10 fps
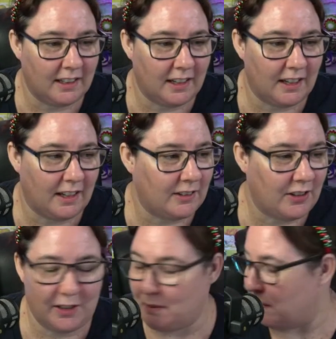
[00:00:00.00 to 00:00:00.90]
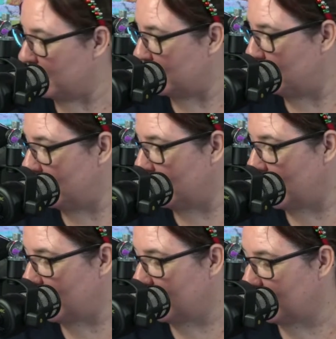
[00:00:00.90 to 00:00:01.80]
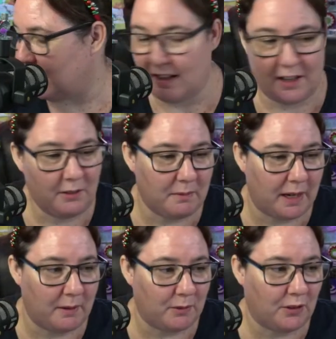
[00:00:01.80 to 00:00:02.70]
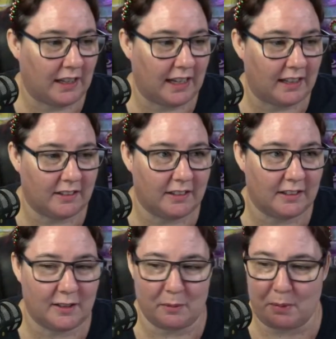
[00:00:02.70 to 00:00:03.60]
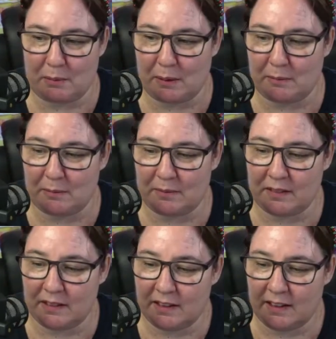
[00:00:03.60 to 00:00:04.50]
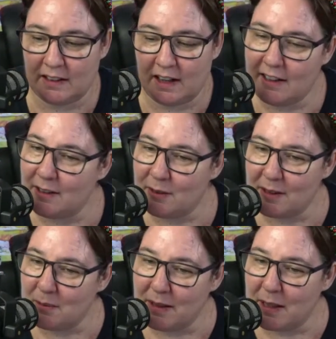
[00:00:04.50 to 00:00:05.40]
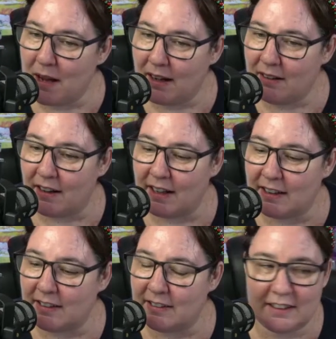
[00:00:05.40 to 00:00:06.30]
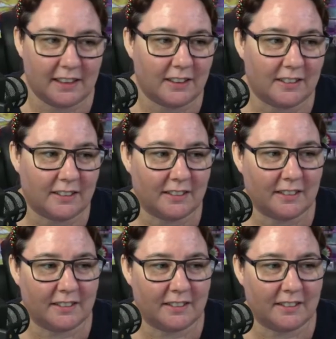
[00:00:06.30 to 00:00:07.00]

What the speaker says: I'll turn them up a little bit louder. I don't want to make them too loud. It's the problem. I just want it to be in the background a little.